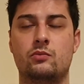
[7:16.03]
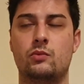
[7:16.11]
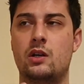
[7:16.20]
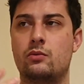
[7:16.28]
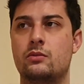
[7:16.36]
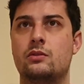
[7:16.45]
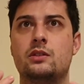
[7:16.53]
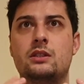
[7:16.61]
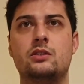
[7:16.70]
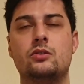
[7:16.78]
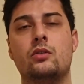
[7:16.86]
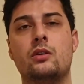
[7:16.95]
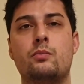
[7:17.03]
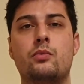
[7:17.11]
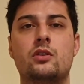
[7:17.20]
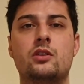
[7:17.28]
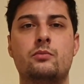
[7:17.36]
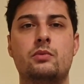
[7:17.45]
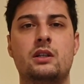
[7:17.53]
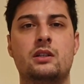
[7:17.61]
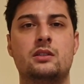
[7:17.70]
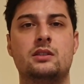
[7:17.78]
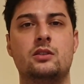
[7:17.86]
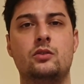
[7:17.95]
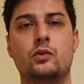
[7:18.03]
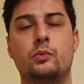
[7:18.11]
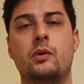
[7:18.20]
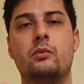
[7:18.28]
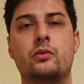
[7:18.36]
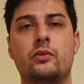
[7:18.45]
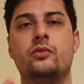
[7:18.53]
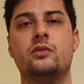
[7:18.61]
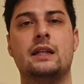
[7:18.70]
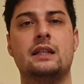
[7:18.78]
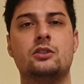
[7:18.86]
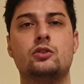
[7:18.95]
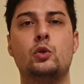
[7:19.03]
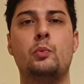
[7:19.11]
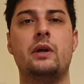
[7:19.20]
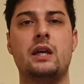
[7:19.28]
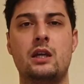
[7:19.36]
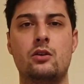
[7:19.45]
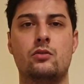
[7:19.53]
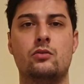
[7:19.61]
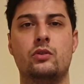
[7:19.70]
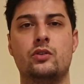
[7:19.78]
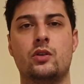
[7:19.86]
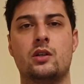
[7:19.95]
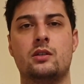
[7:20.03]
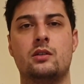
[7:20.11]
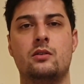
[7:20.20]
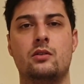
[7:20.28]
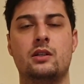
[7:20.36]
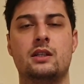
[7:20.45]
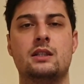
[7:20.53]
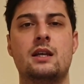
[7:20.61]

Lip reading: Wow, this is so important because you probably will feel like a superhero when you are on it,